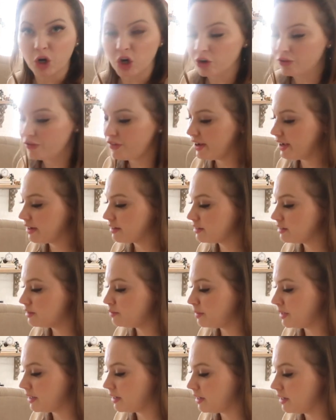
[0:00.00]
perfect
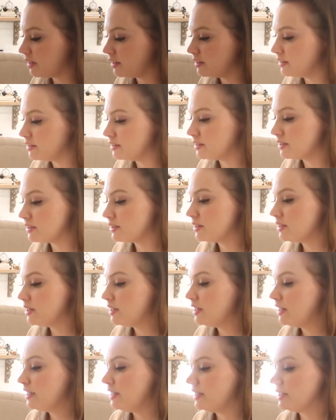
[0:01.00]
because
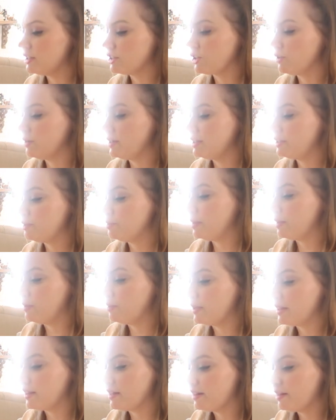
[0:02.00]
it's going to be
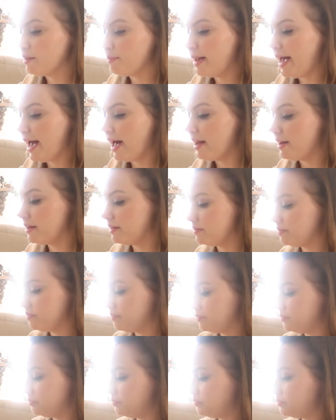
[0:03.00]
within the
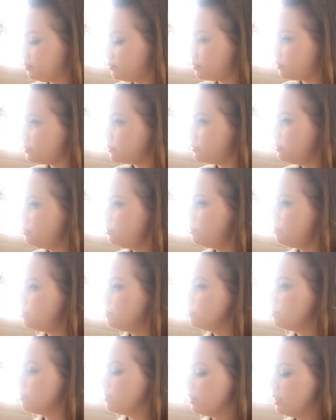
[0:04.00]
map.
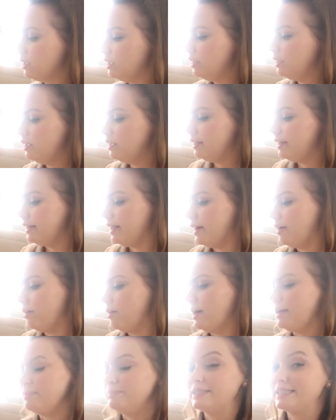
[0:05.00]
Now
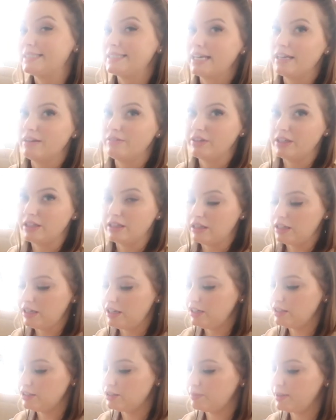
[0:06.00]
I'm saving
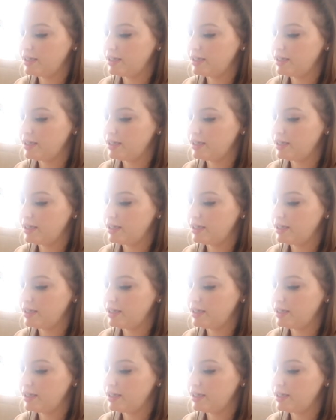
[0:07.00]
these